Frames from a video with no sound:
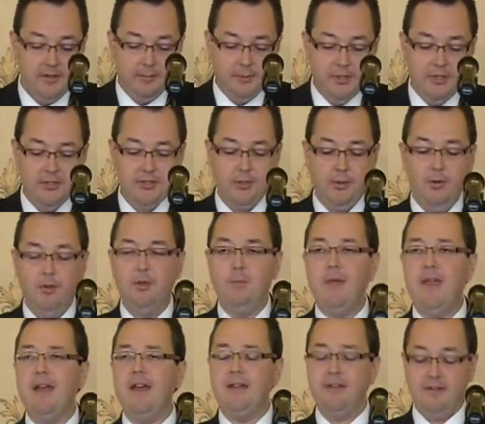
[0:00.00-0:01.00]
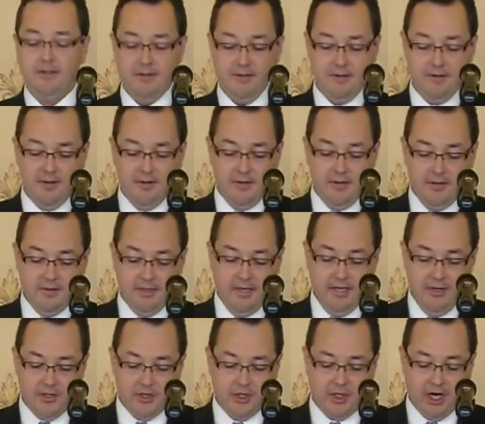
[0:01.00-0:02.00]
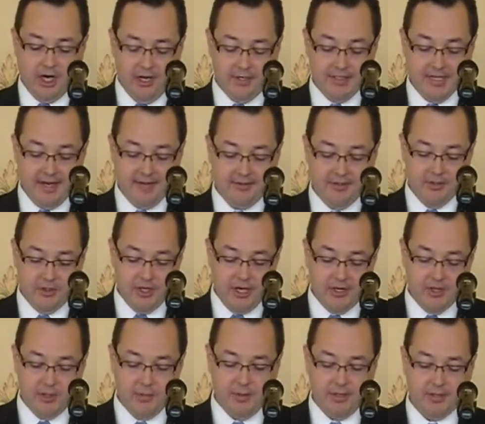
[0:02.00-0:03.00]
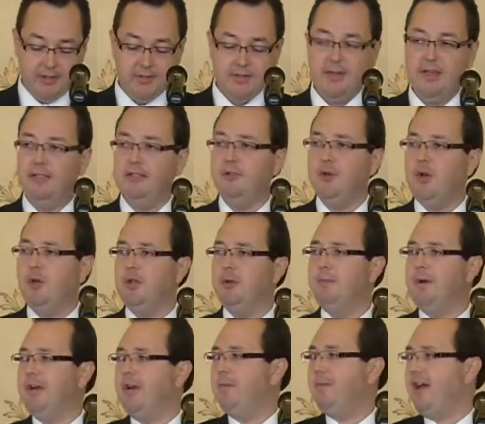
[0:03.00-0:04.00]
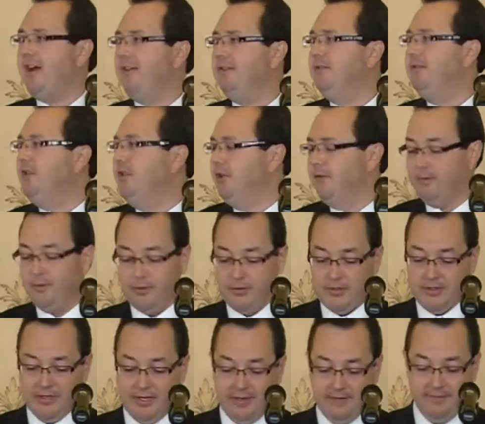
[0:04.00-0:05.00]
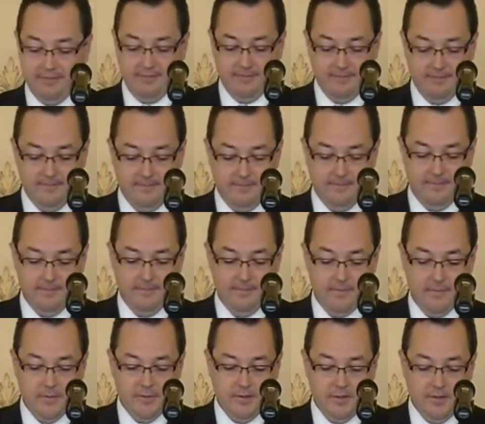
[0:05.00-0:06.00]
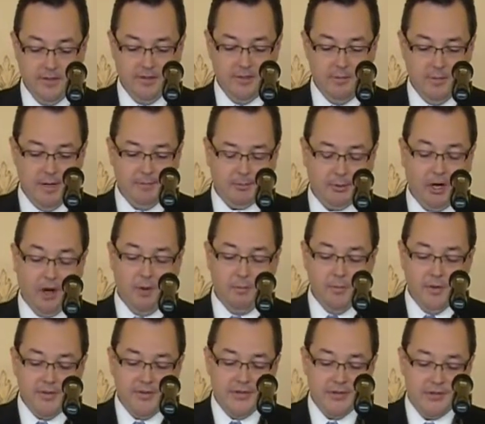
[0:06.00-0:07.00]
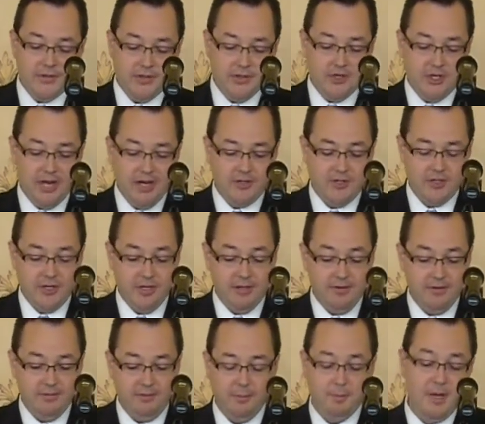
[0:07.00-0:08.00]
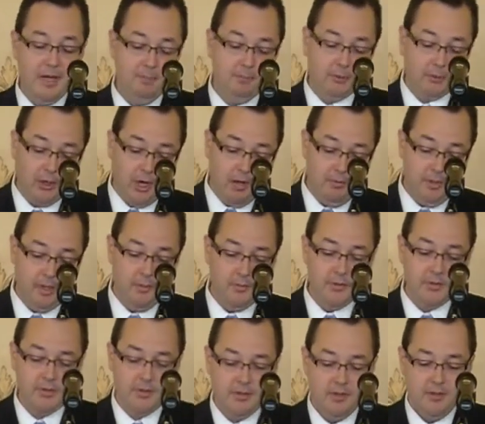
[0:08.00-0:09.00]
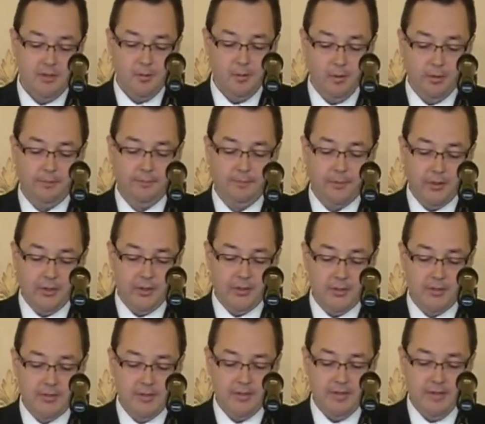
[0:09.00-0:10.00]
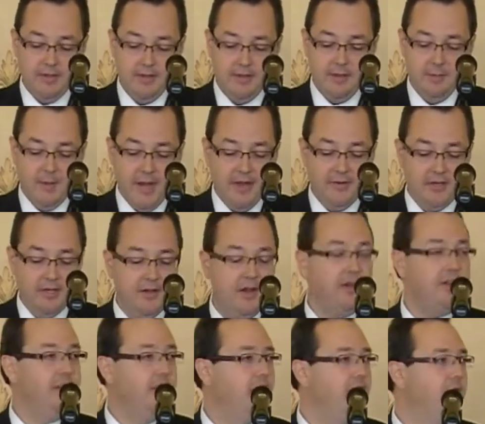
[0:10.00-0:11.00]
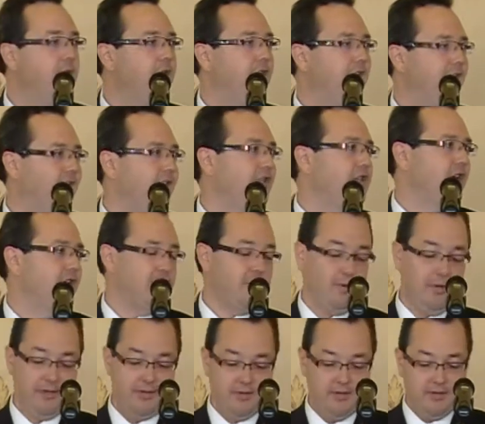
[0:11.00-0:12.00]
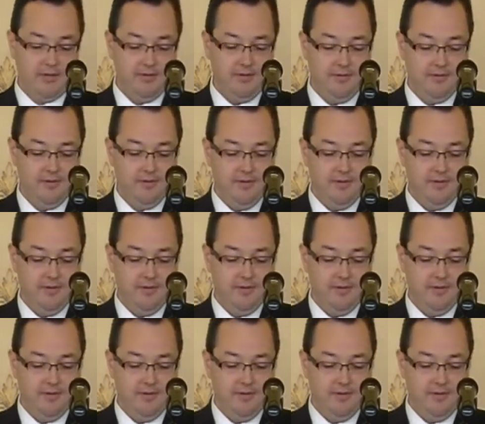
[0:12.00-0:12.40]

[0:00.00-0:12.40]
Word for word: The priest told the man that he should contact the Jesuits at Loyola Marymount University. The main problem with this suggestion, or the main problems, were first, the man did not know any Jesuits.